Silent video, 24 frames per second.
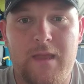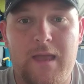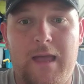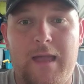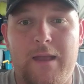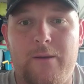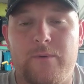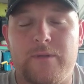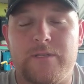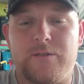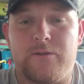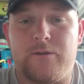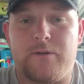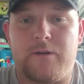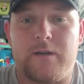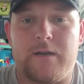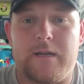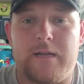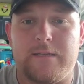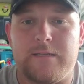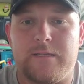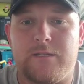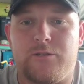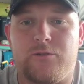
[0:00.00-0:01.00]
Hey, what's going on,
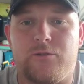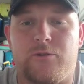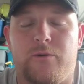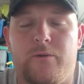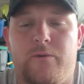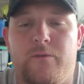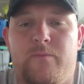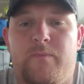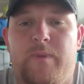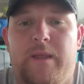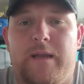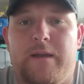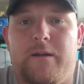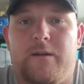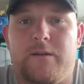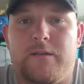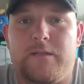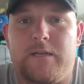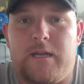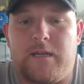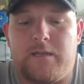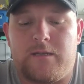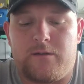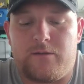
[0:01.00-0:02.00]
guys? It's Troy with Blackheart
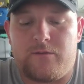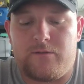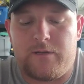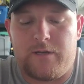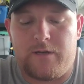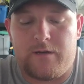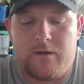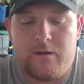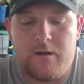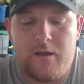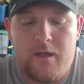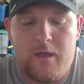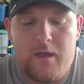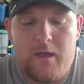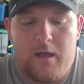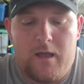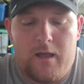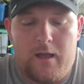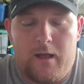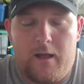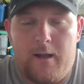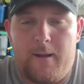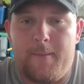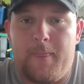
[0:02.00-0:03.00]
Tactical here.
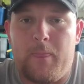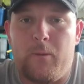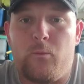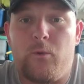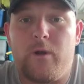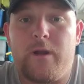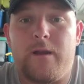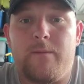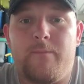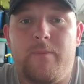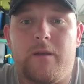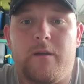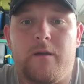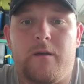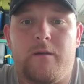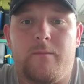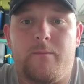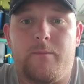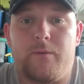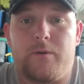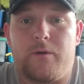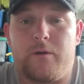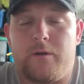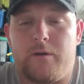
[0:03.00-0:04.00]
We're going to pick
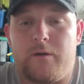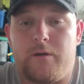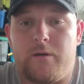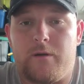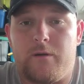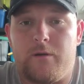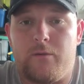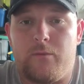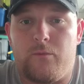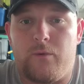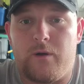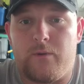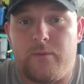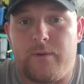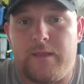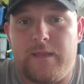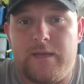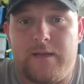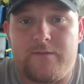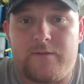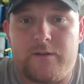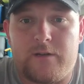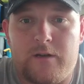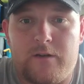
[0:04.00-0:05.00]
up where we
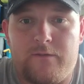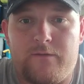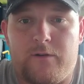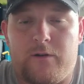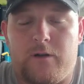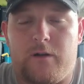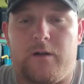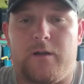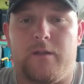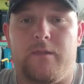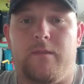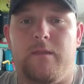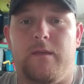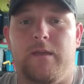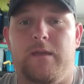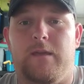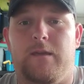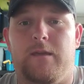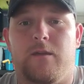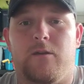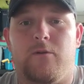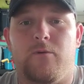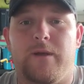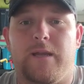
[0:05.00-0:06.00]
left off on
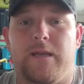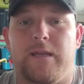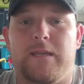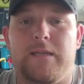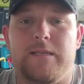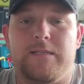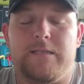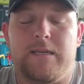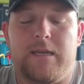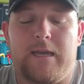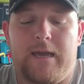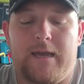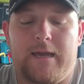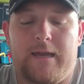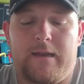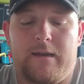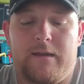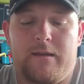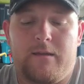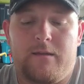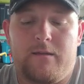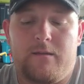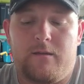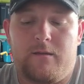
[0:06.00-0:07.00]
the quick and easy
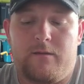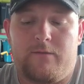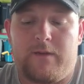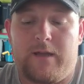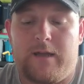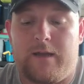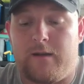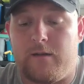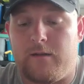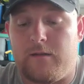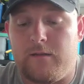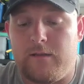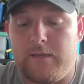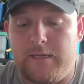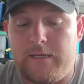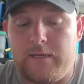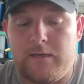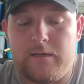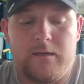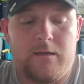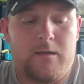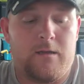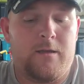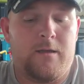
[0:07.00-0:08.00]
guide of how to
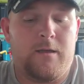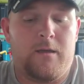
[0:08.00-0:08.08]
clean.